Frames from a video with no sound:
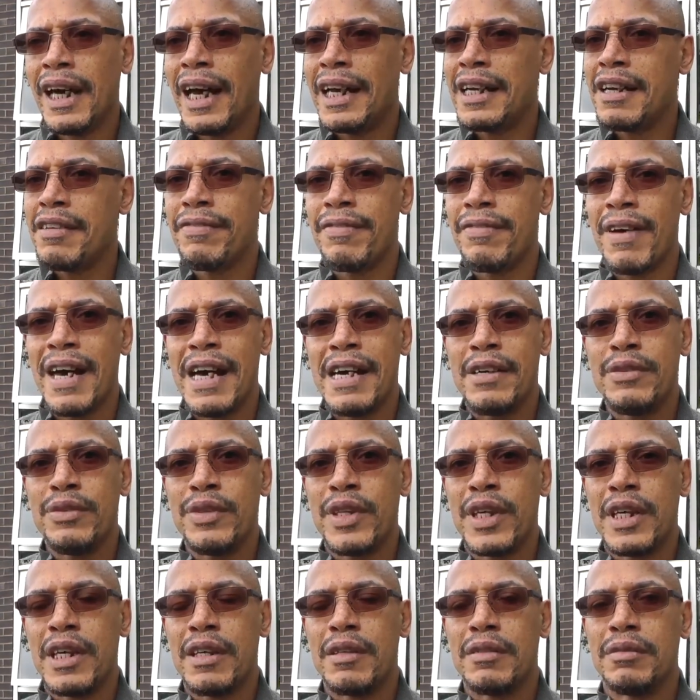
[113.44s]
and I found
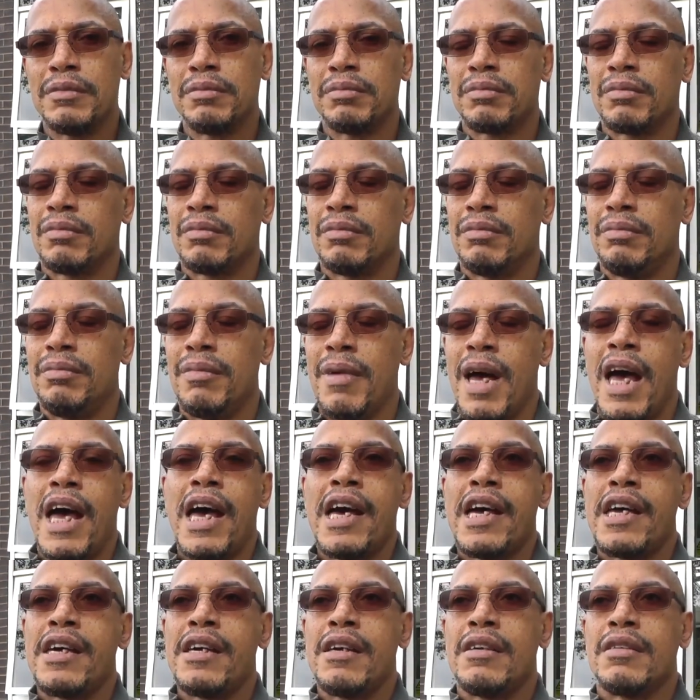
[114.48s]
that
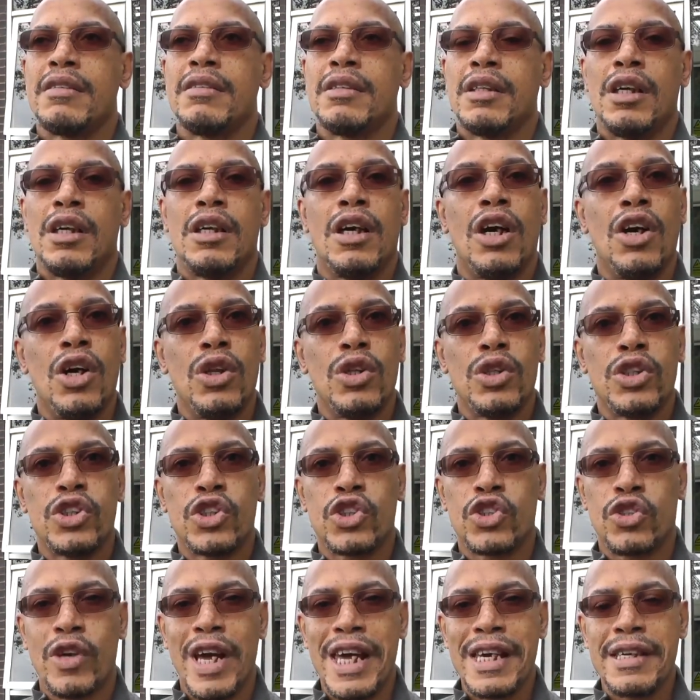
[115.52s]
my whole
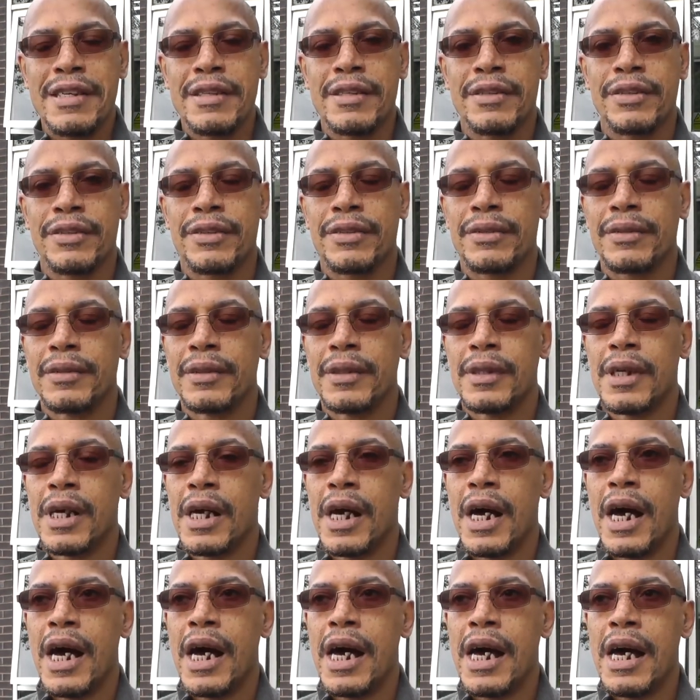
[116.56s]
strength
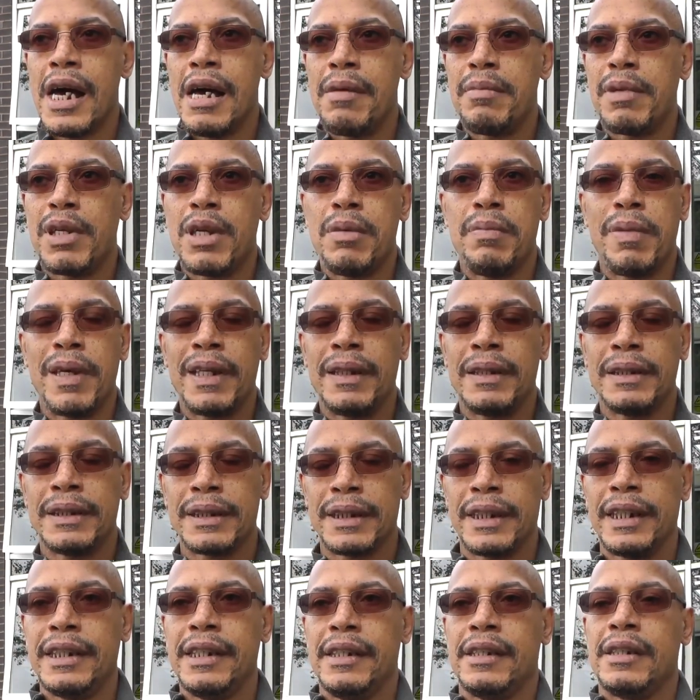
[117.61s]
and
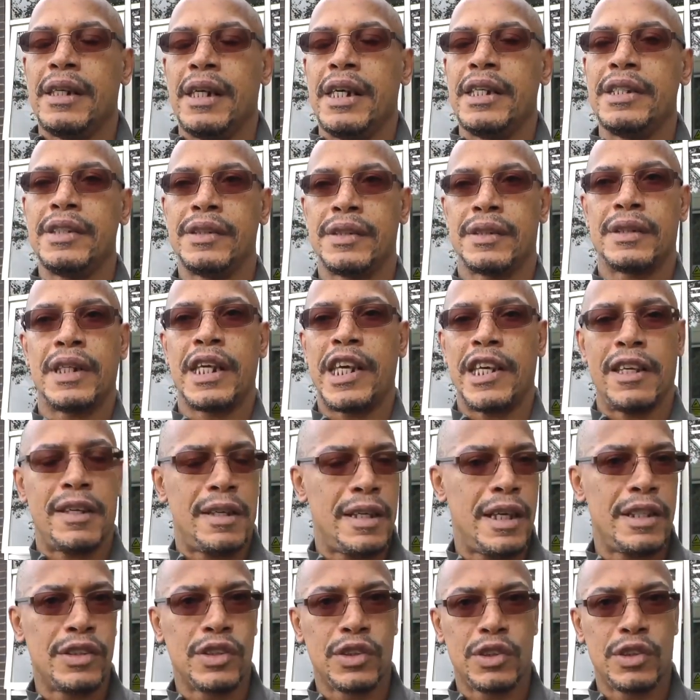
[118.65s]
ability has
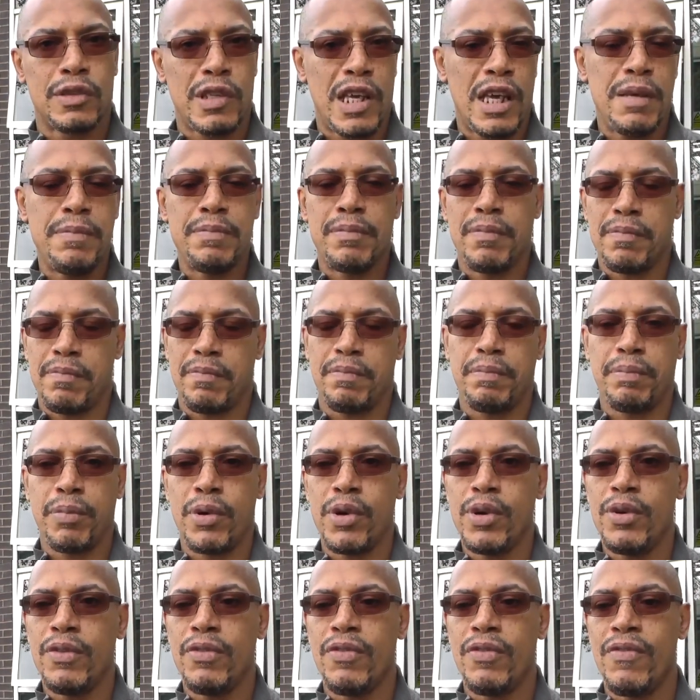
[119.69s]

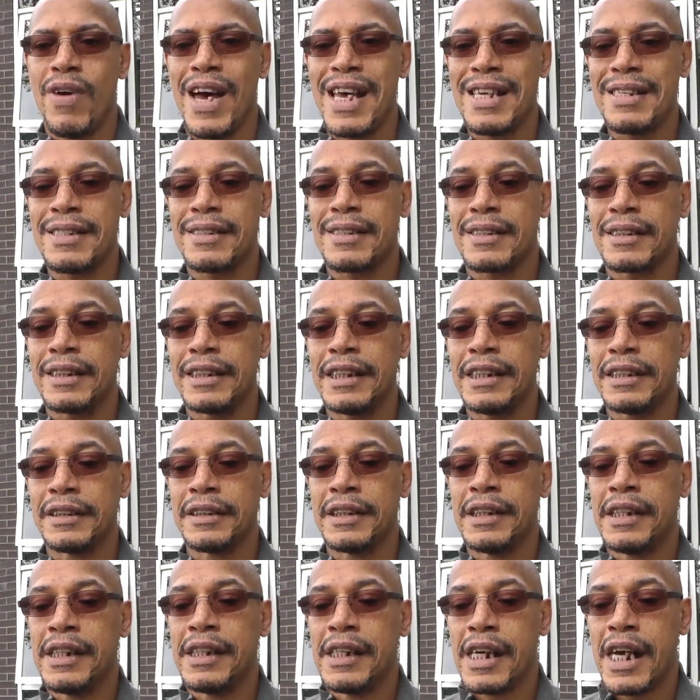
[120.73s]
improved
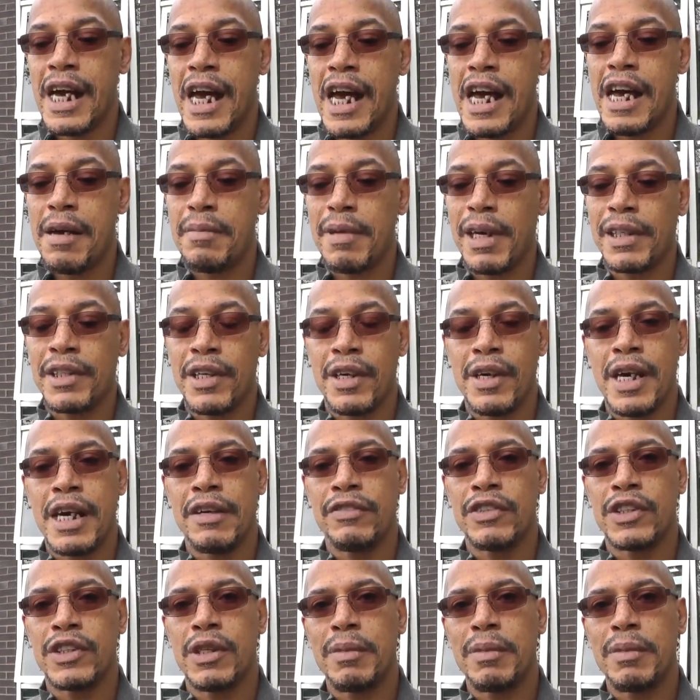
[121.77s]
vastly. I don't have